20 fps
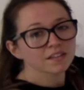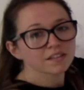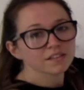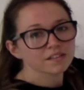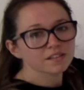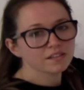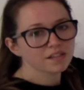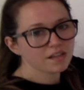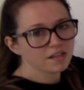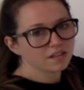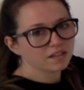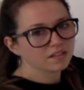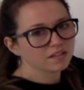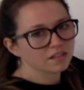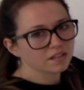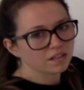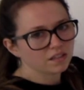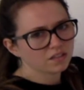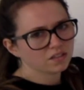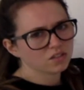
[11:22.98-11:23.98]

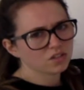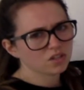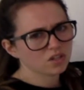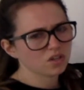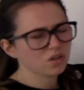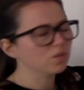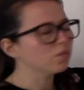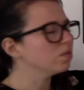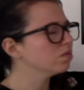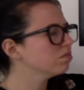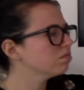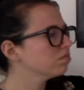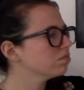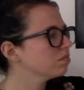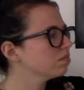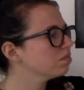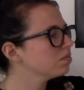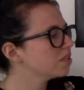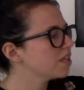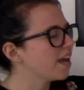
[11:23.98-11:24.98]
6 into
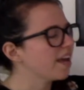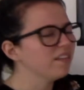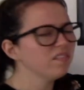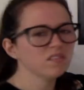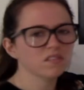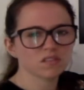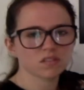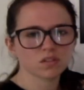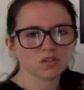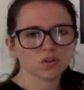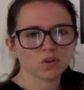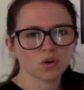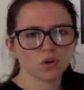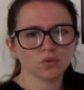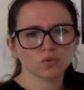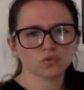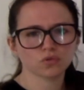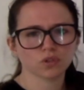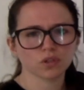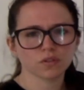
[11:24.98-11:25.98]
tenths,
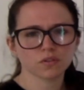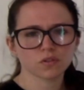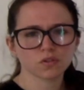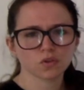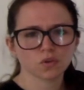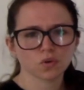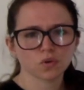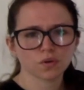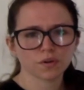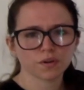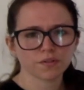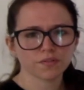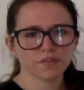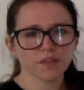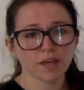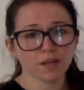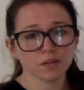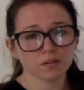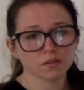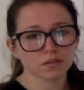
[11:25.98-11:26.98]
hundredths, or
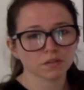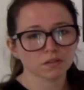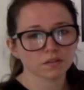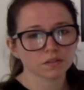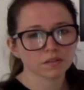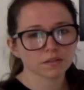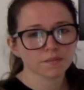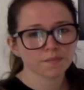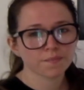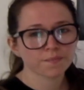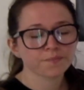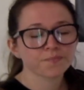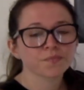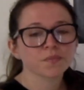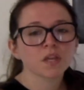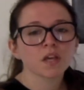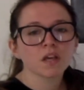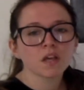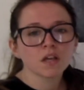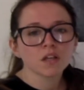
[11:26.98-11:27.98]
1,000.
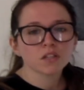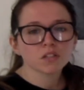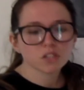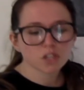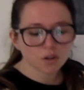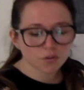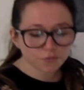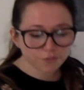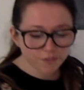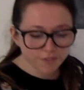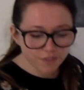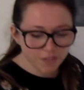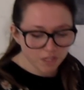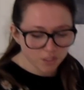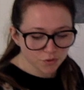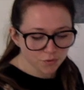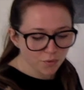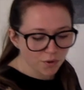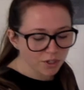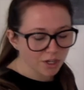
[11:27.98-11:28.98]
So for
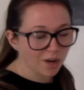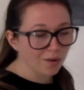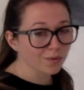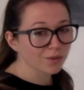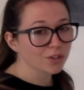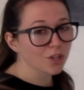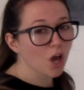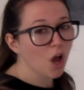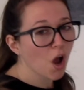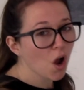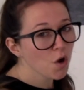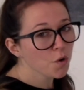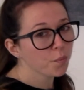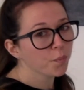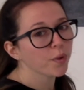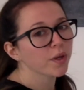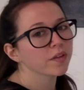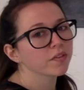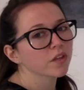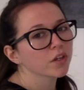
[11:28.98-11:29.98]
this one, I was
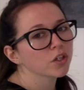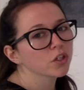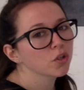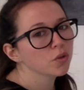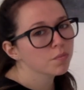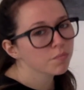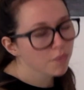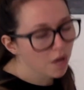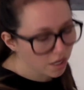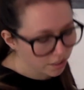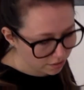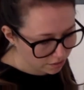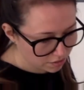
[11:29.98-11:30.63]
hoping that you might